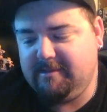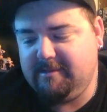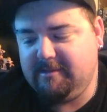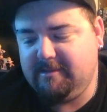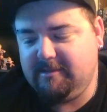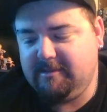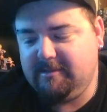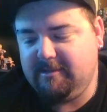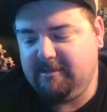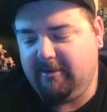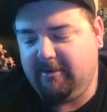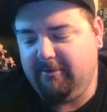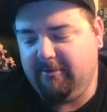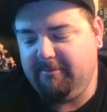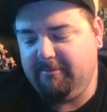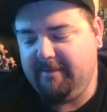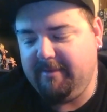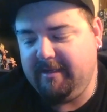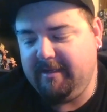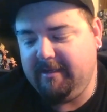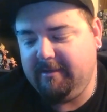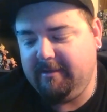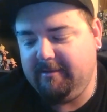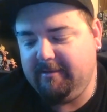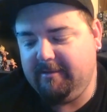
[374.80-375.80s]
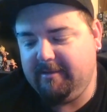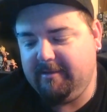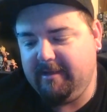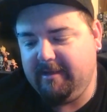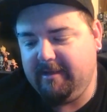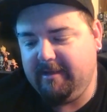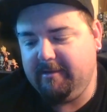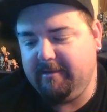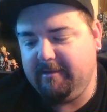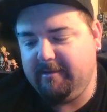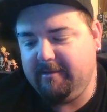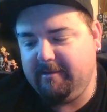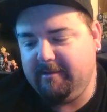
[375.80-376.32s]
told me
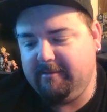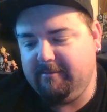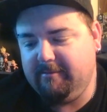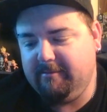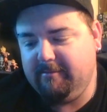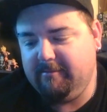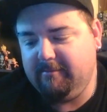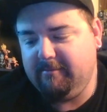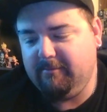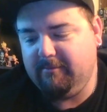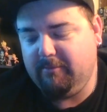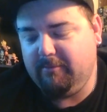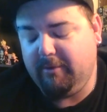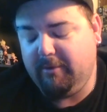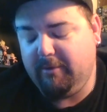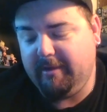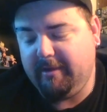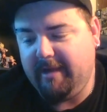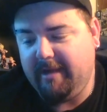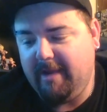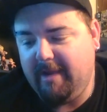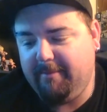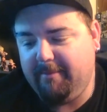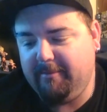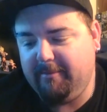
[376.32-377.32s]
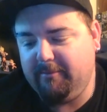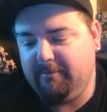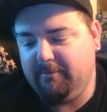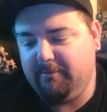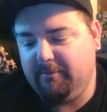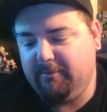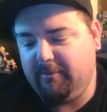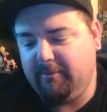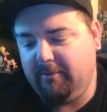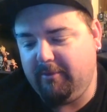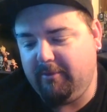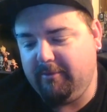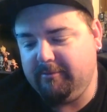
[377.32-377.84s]
that what had happened
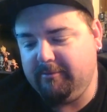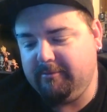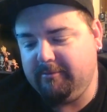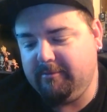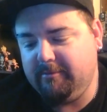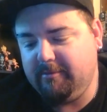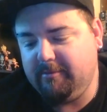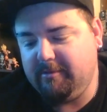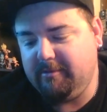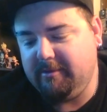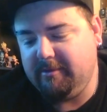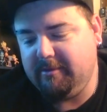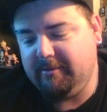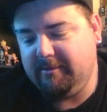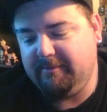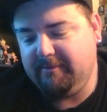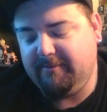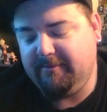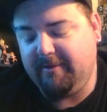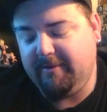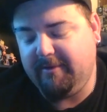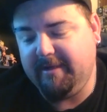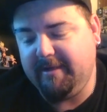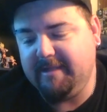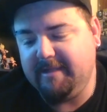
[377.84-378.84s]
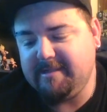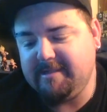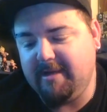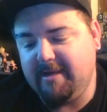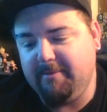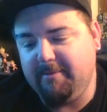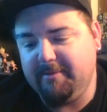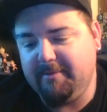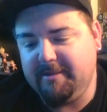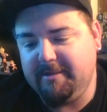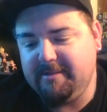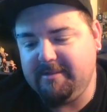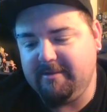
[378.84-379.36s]
on the finance
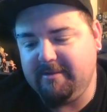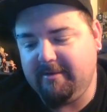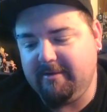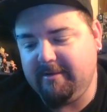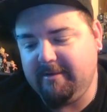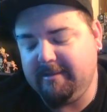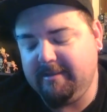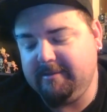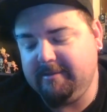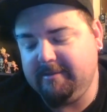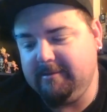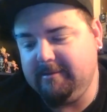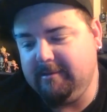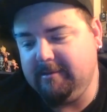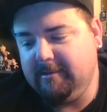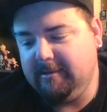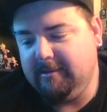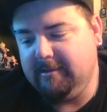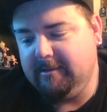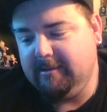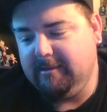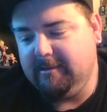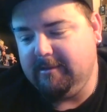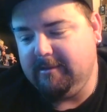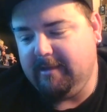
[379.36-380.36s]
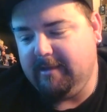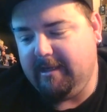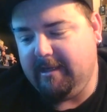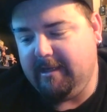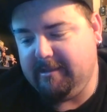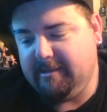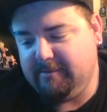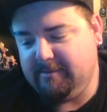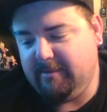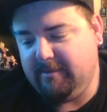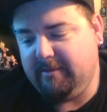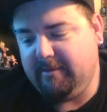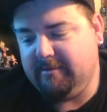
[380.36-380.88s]
company side,
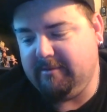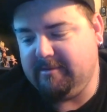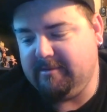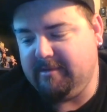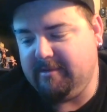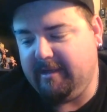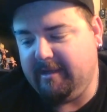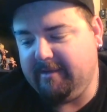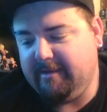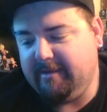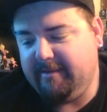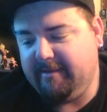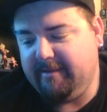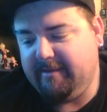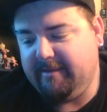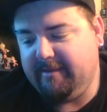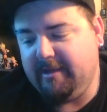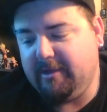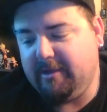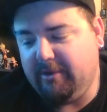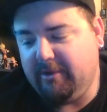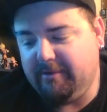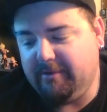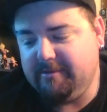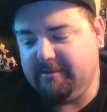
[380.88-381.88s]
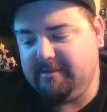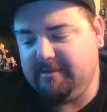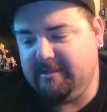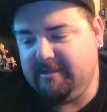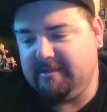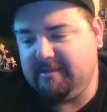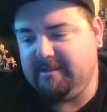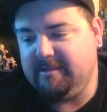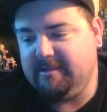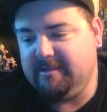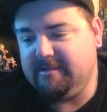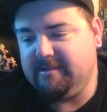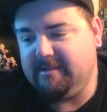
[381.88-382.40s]
as well as like their
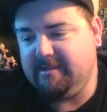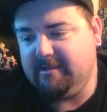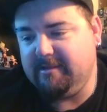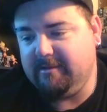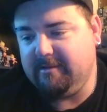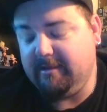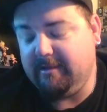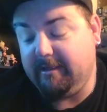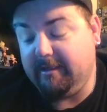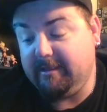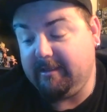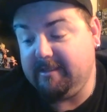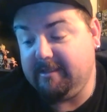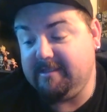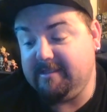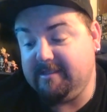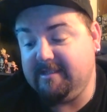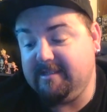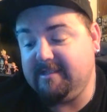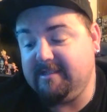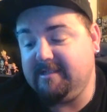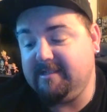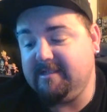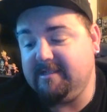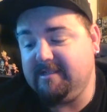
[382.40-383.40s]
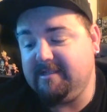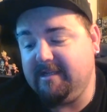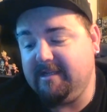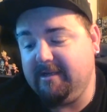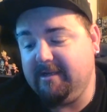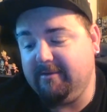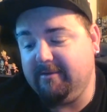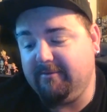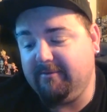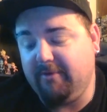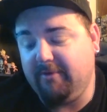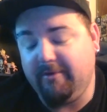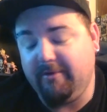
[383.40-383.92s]
consistency
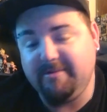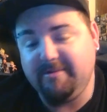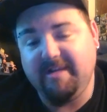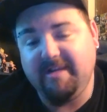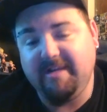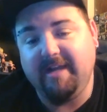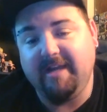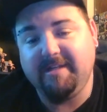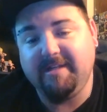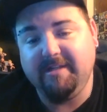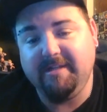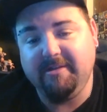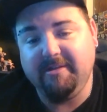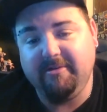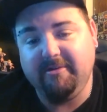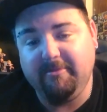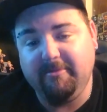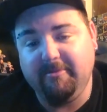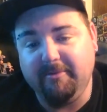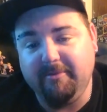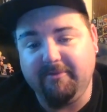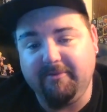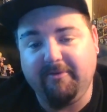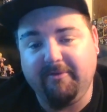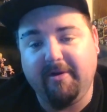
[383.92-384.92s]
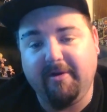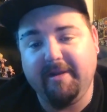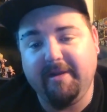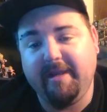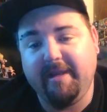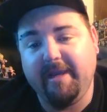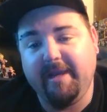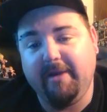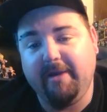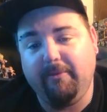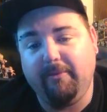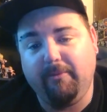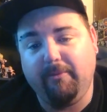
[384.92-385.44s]
of contacting them and
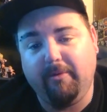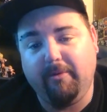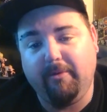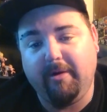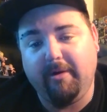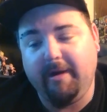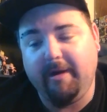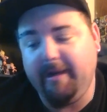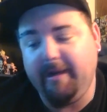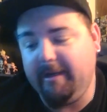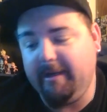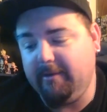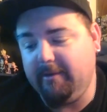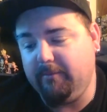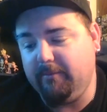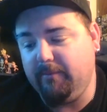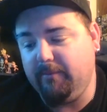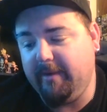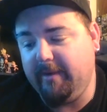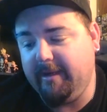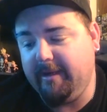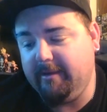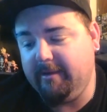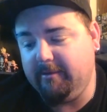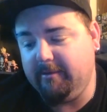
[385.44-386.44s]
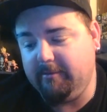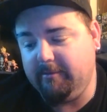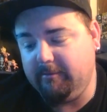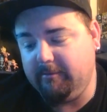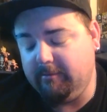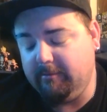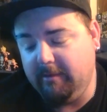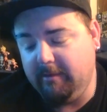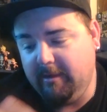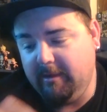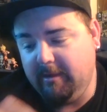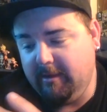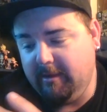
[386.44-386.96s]
finding out why and
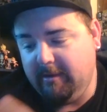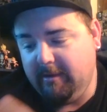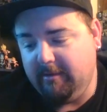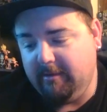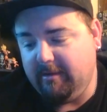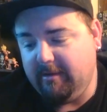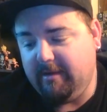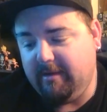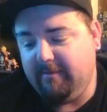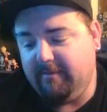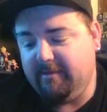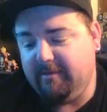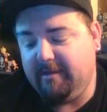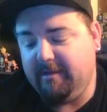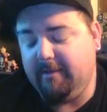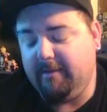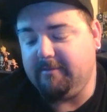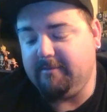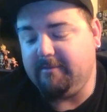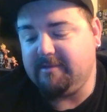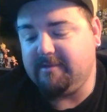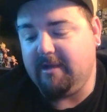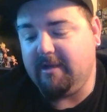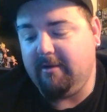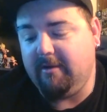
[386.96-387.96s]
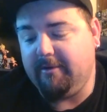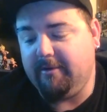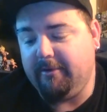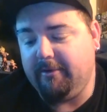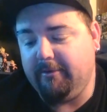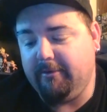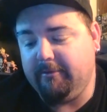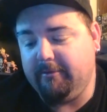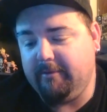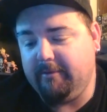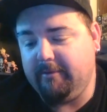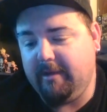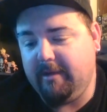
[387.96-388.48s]
when and everything that was going
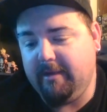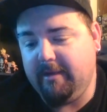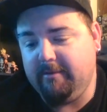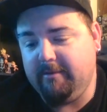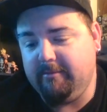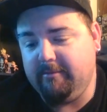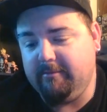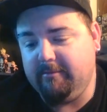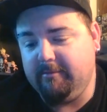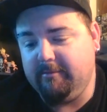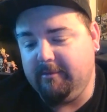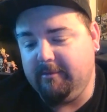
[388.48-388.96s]
on. And